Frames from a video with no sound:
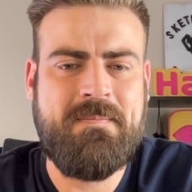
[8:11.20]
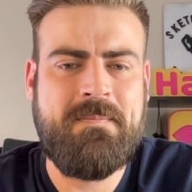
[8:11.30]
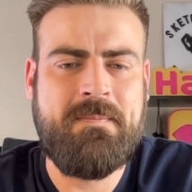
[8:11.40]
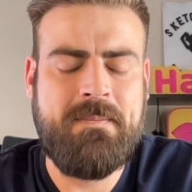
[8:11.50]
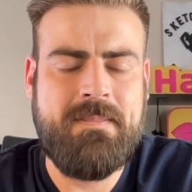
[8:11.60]

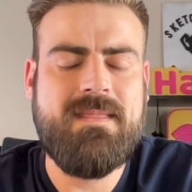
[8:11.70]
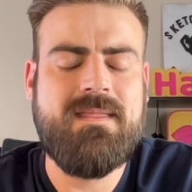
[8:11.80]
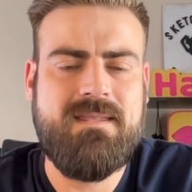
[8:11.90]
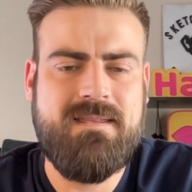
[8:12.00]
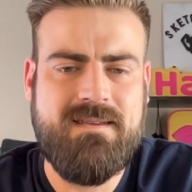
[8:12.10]

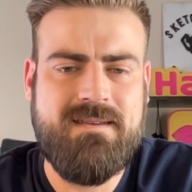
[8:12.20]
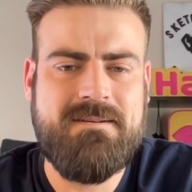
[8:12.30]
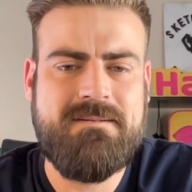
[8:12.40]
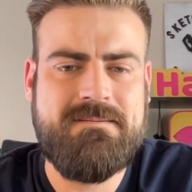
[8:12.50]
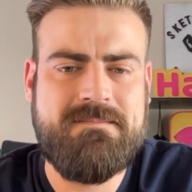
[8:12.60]

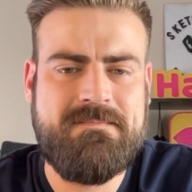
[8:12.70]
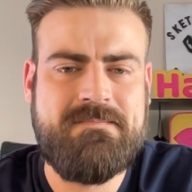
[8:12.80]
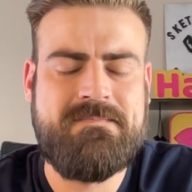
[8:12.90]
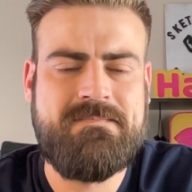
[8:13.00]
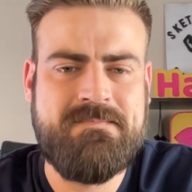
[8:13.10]

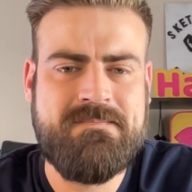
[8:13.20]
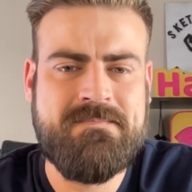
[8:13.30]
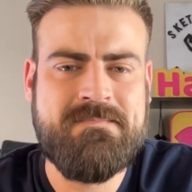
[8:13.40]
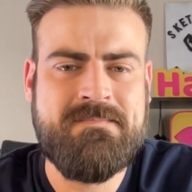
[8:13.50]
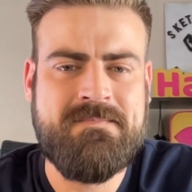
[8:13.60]

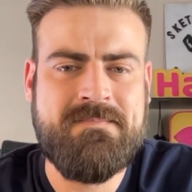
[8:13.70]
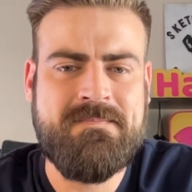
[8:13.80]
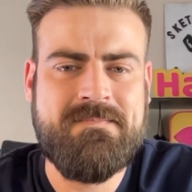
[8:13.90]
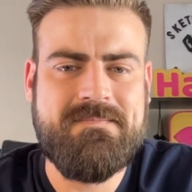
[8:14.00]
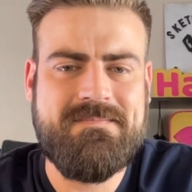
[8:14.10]

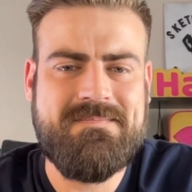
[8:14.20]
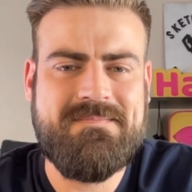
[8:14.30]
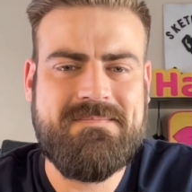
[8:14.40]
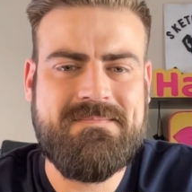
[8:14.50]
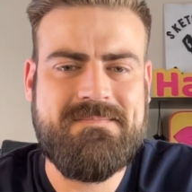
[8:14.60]

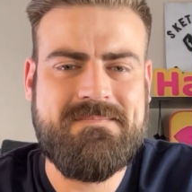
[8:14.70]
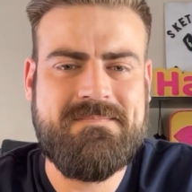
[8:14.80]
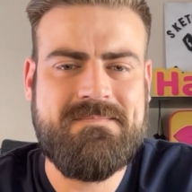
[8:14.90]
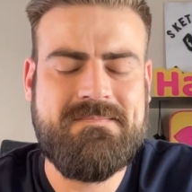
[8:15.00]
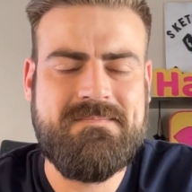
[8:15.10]

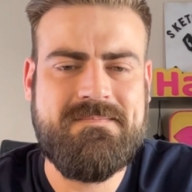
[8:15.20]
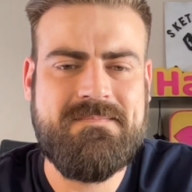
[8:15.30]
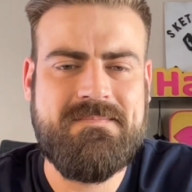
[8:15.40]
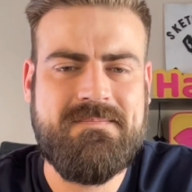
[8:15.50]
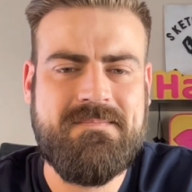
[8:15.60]

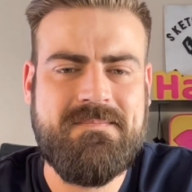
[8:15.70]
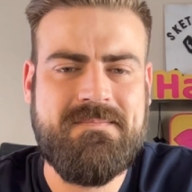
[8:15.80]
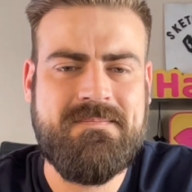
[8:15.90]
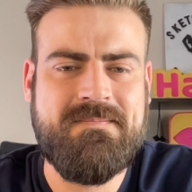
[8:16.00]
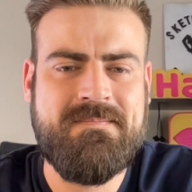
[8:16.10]

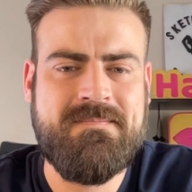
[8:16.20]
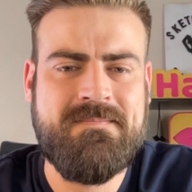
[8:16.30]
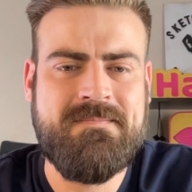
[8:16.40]
(not speaking)